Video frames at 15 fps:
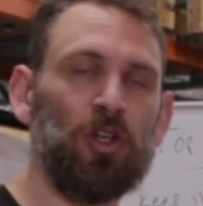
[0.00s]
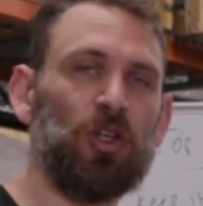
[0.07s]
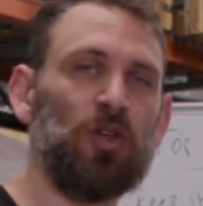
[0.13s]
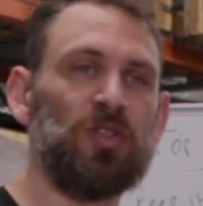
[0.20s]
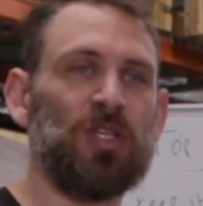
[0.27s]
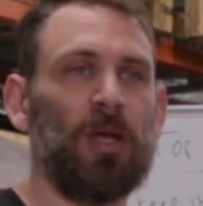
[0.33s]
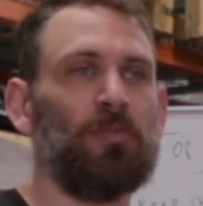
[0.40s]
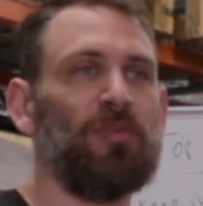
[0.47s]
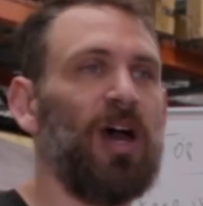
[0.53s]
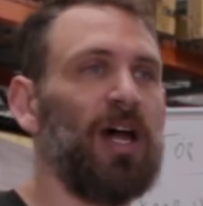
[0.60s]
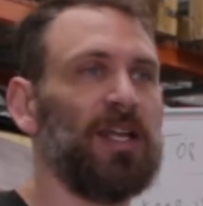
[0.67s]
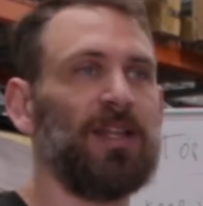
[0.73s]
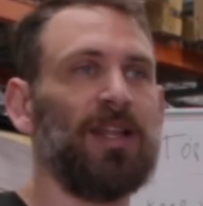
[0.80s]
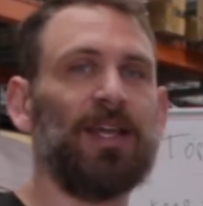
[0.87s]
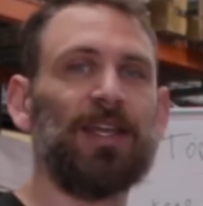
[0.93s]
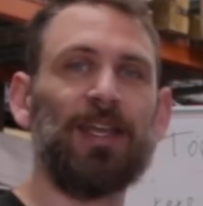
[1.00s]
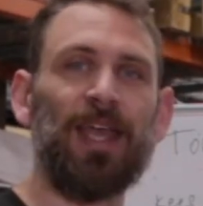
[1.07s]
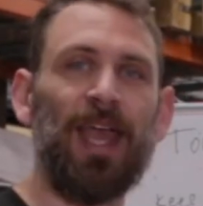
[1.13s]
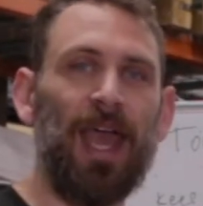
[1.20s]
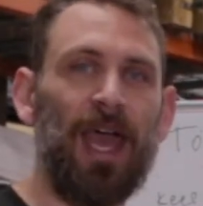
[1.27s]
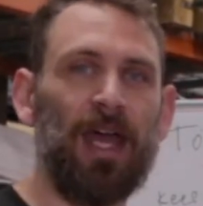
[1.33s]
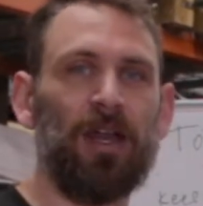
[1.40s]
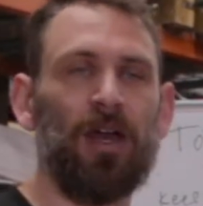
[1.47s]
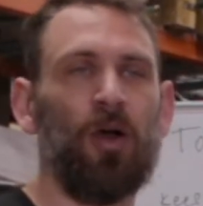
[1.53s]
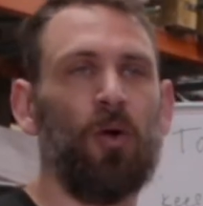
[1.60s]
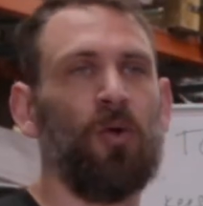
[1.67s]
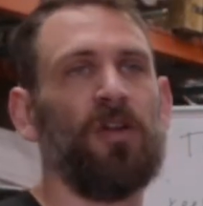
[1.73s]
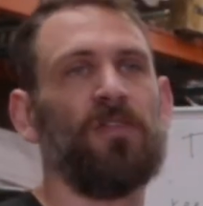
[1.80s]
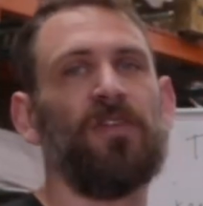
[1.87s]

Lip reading: using a product like Canna or